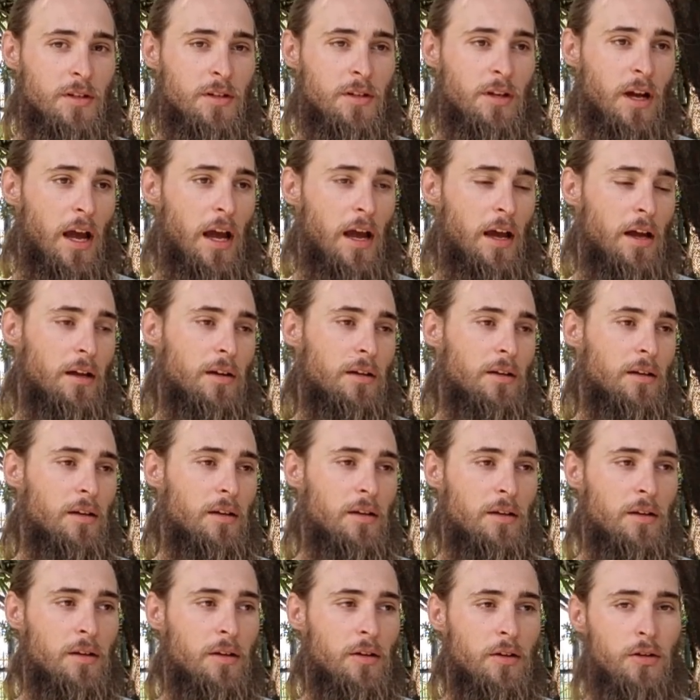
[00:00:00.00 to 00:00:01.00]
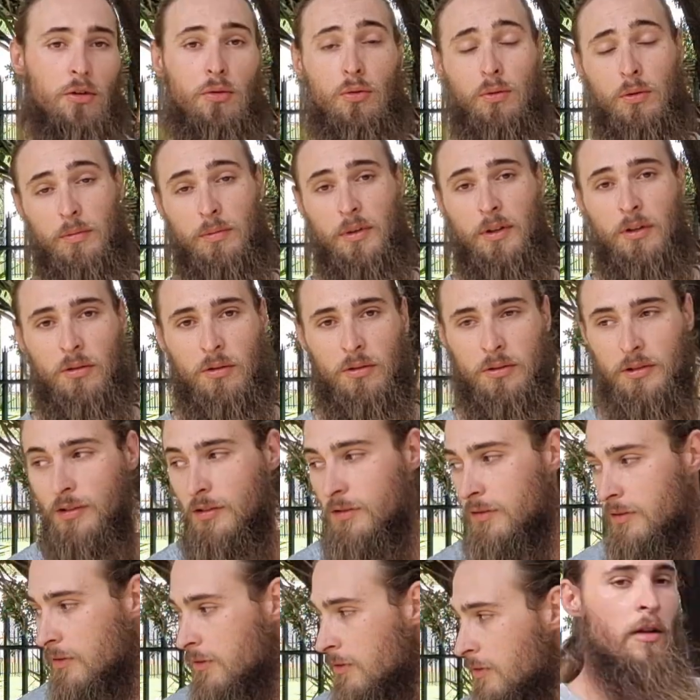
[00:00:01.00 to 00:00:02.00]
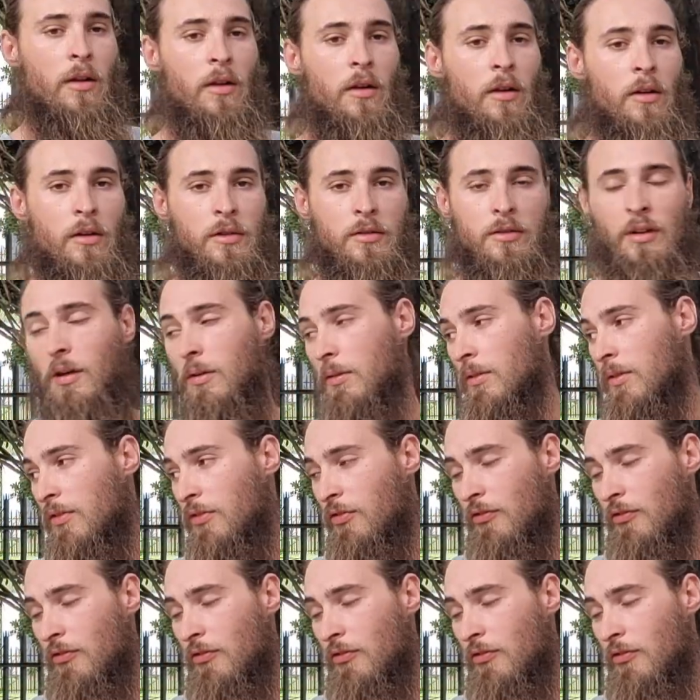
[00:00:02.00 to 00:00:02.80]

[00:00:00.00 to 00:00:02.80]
and you will be golden. Now the